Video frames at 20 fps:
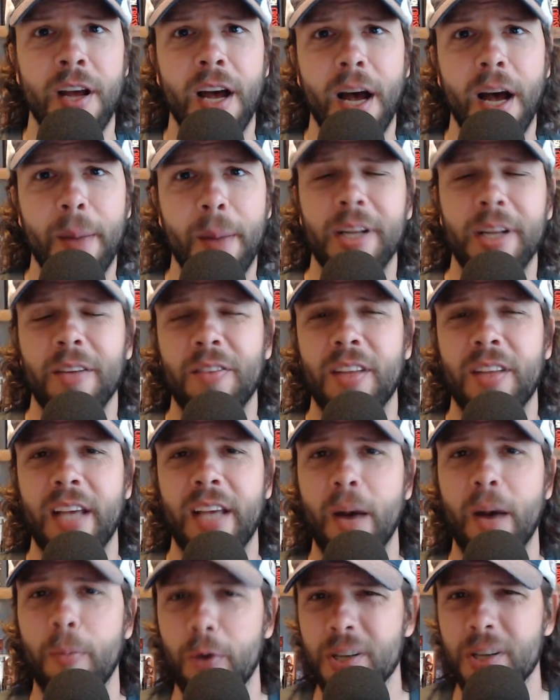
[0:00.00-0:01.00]
I'm going to give the
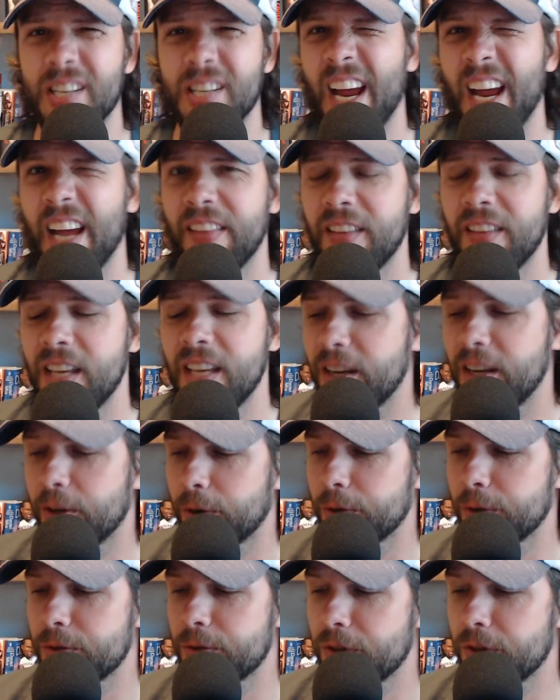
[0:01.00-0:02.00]
Cowboys and the
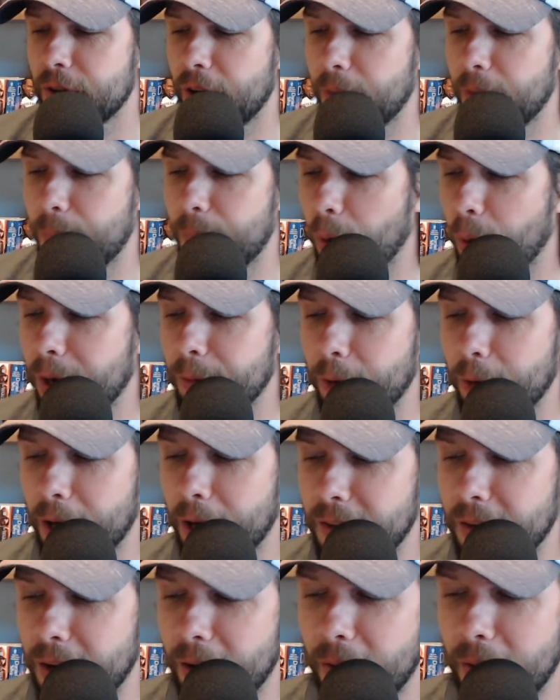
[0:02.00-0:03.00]
Eagles a point right
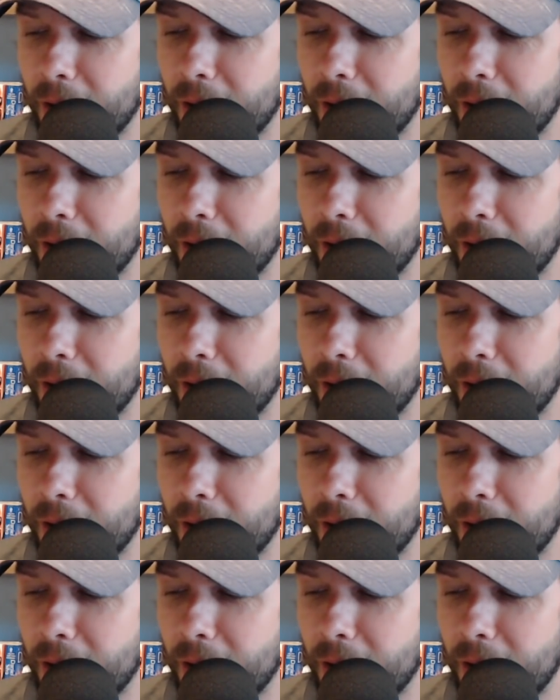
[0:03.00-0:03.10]
there at right